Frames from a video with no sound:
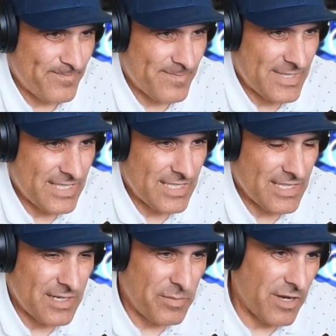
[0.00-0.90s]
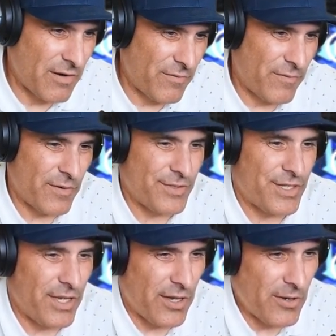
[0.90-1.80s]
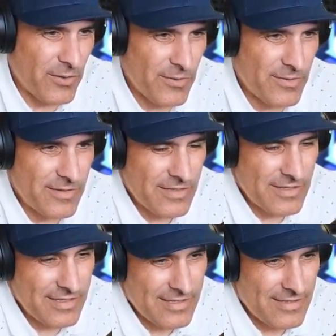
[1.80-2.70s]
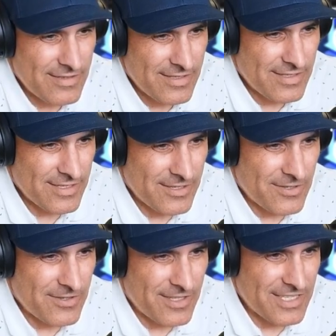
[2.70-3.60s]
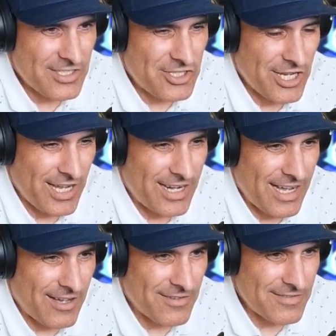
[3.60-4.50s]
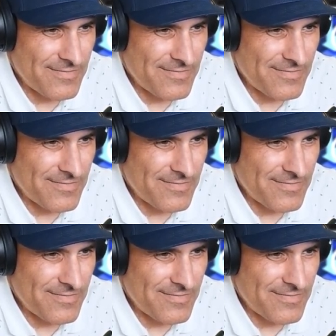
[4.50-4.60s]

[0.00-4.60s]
This is going to be our first go, so let's check it out.